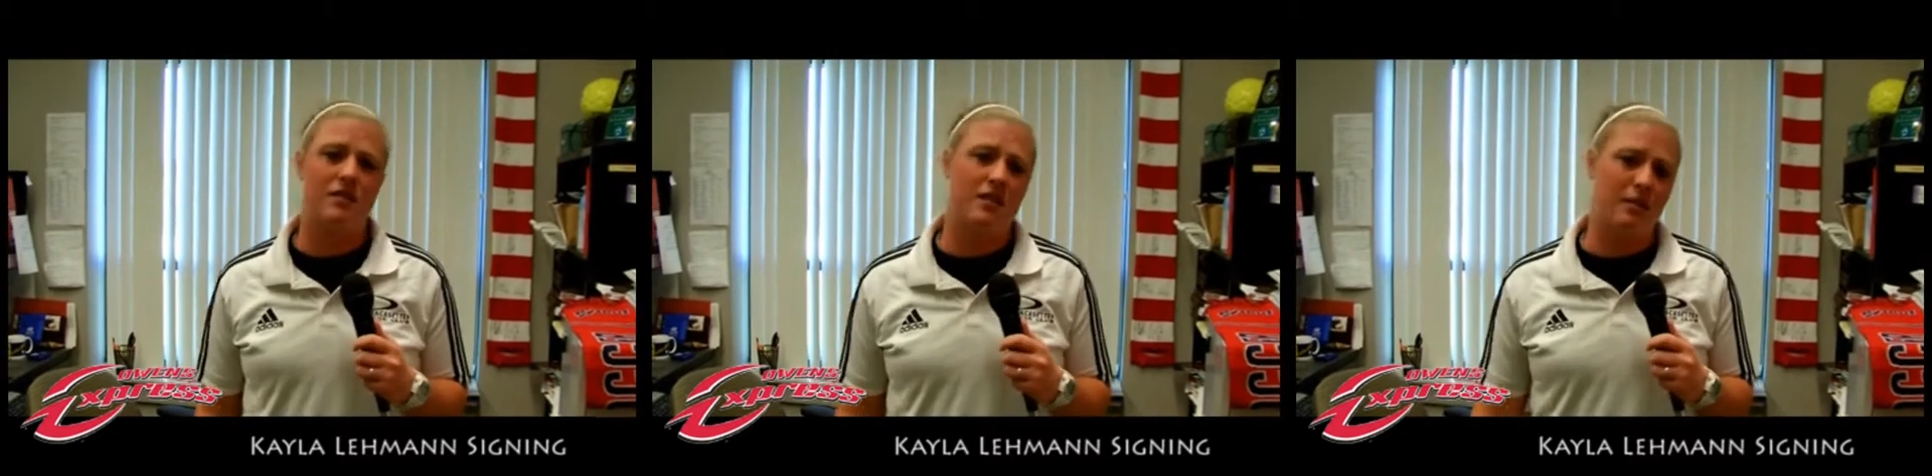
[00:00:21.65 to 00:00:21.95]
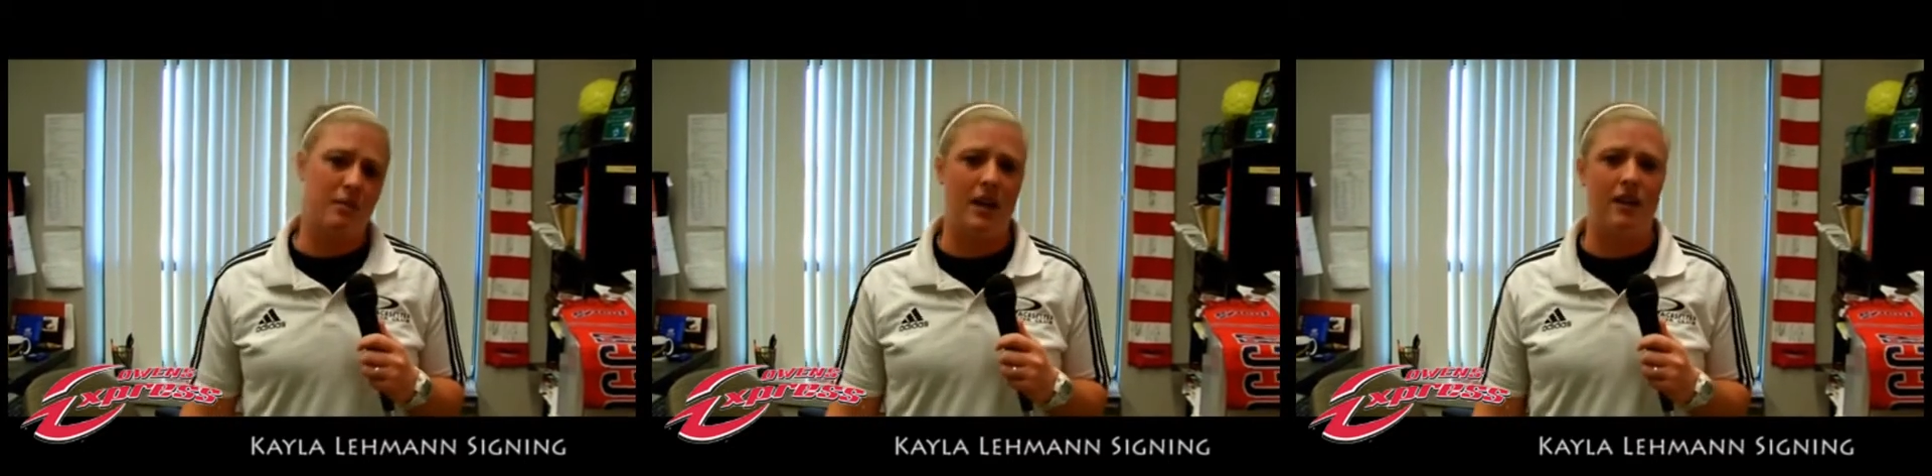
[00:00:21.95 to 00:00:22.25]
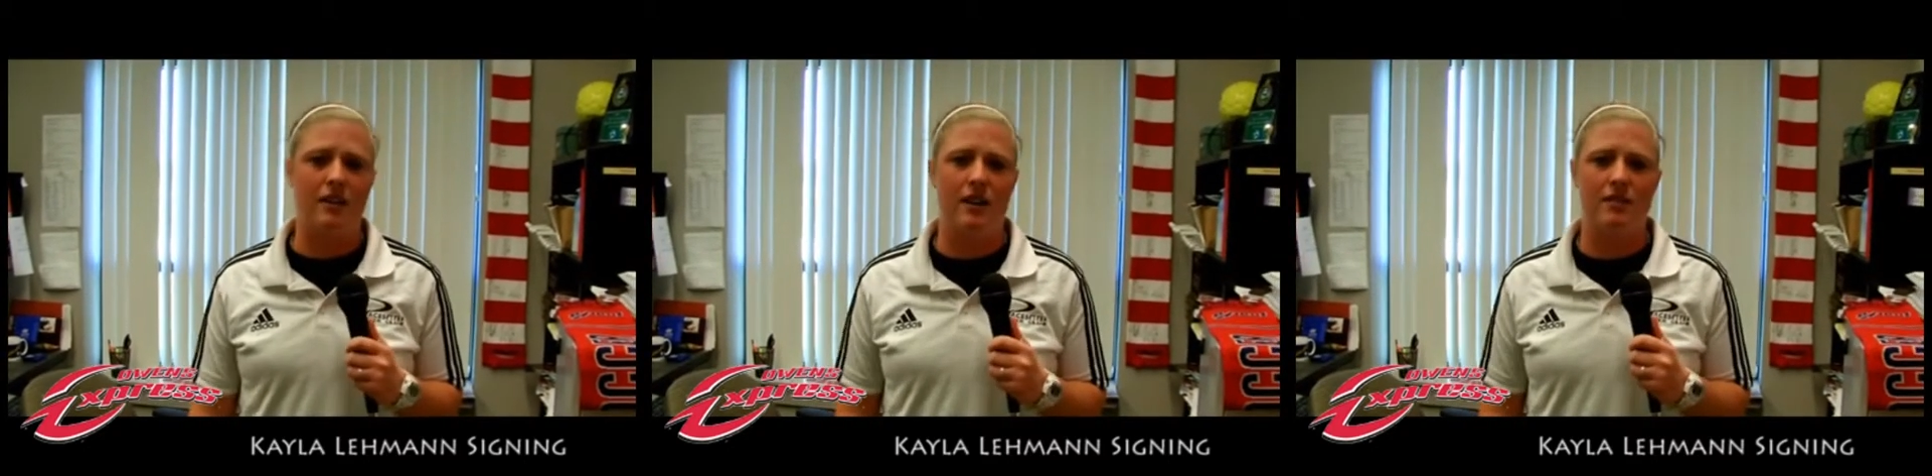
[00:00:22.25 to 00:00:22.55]
center back
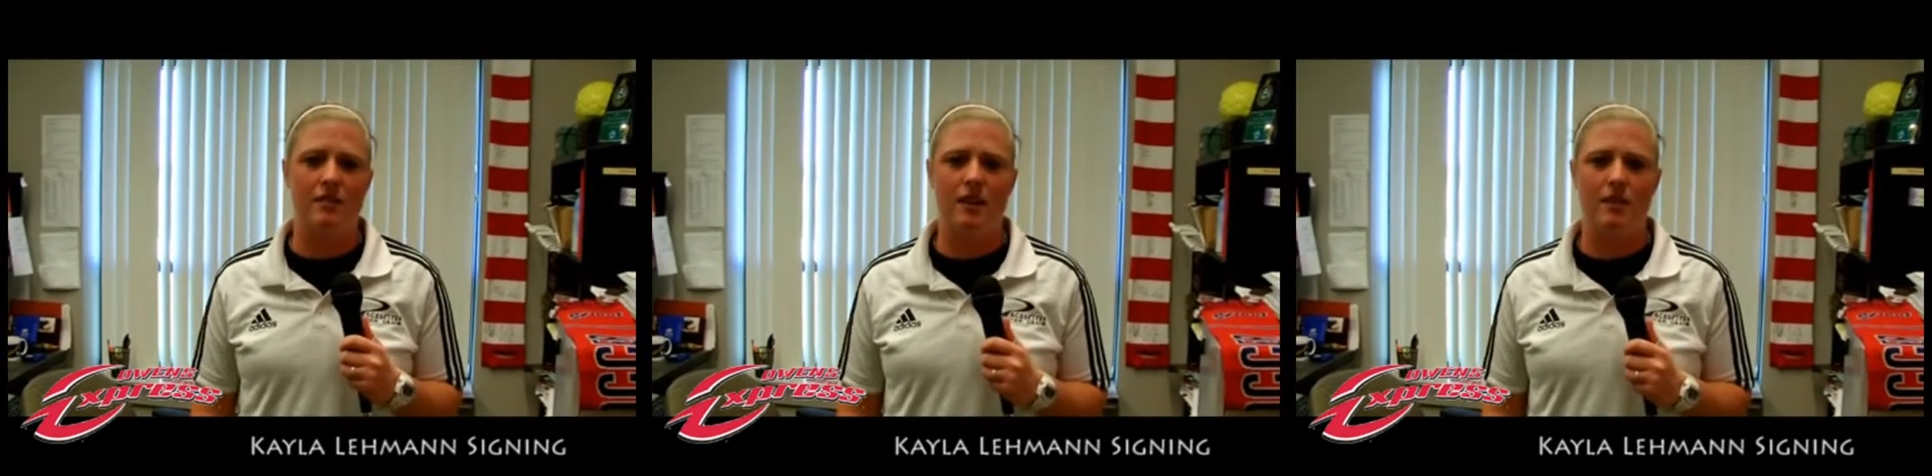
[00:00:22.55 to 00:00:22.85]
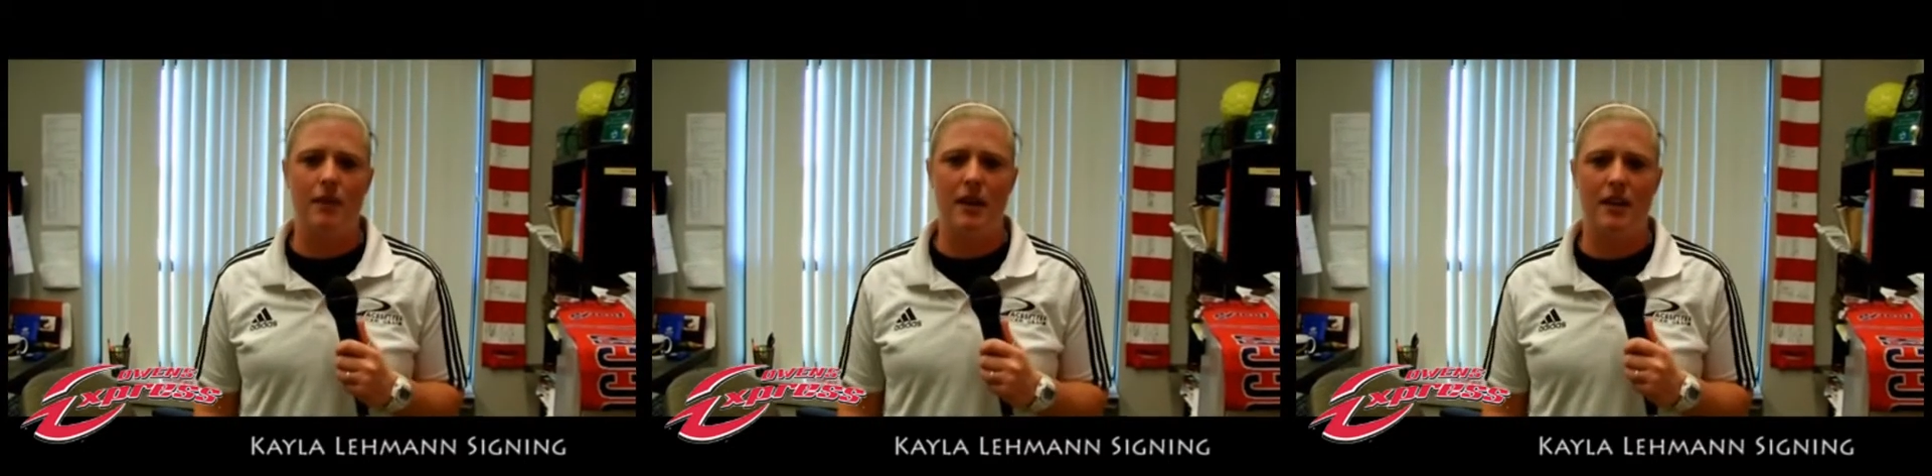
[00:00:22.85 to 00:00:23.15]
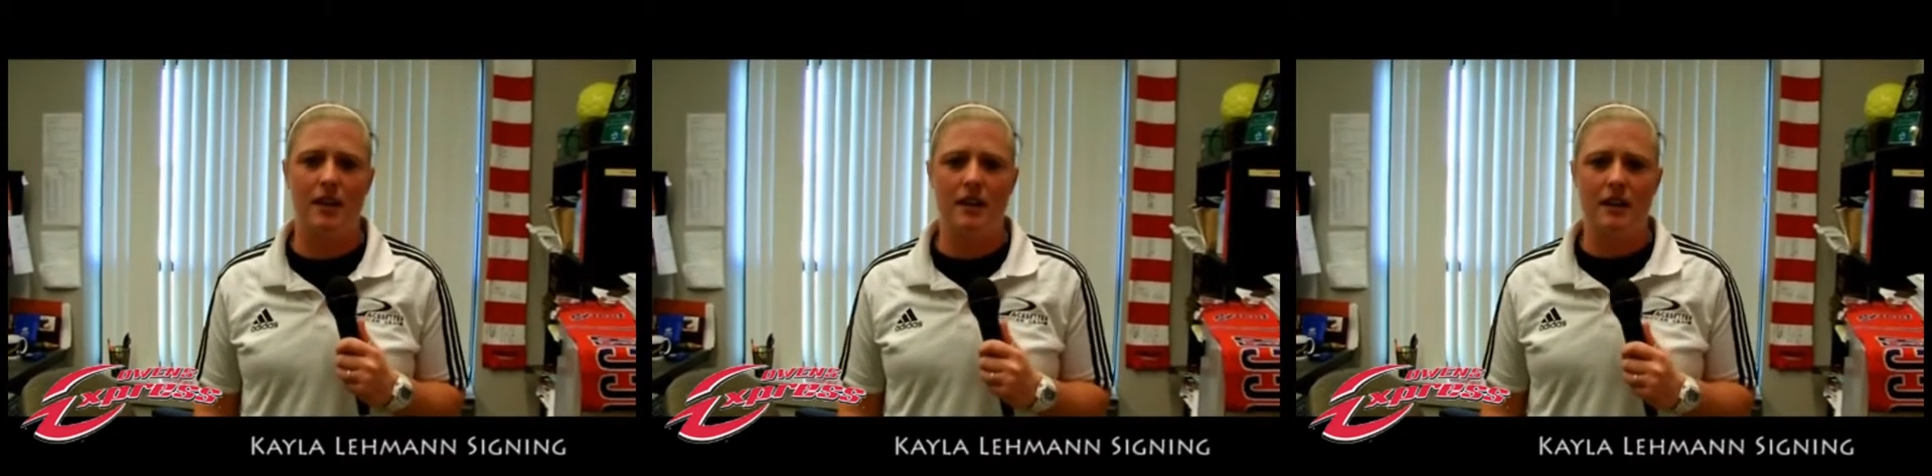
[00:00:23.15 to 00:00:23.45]
or an outside back.